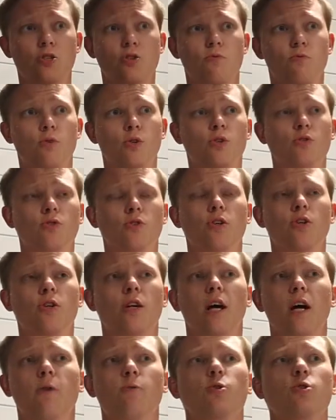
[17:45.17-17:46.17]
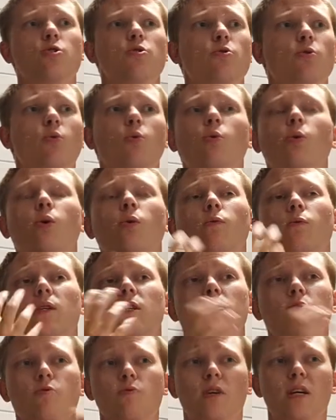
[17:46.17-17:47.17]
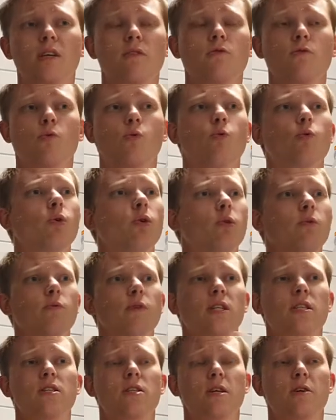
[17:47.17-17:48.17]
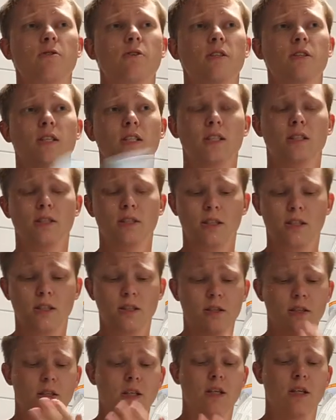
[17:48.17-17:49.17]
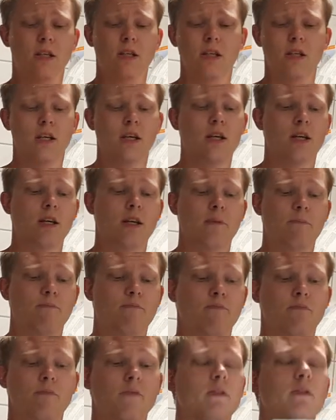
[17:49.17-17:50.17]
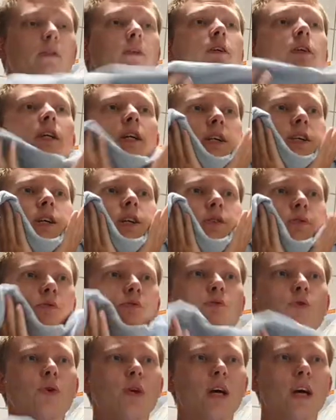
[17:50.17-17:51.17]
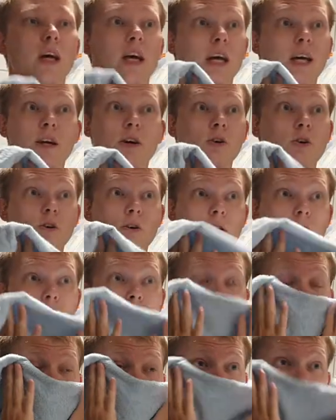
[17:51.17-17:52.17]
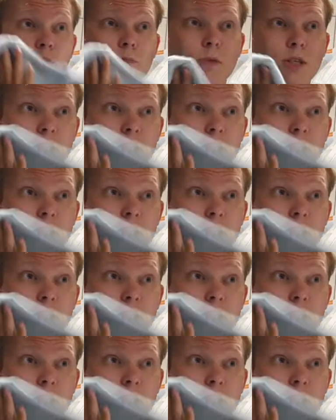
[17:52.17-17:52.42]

some water, I was always red, always irritated, I, yeah, for the heck of me,